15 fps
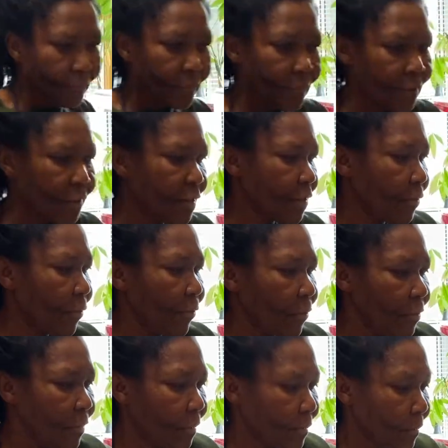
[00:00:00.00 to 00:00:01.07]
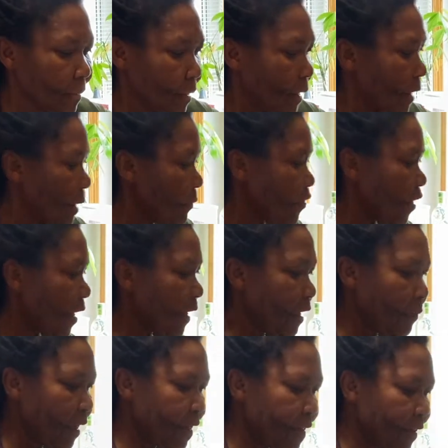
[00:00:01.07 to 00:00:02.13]
So I'm checking
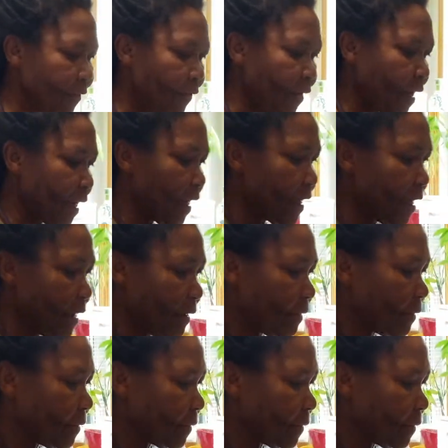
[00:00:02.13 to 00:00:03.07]
the stuff again here.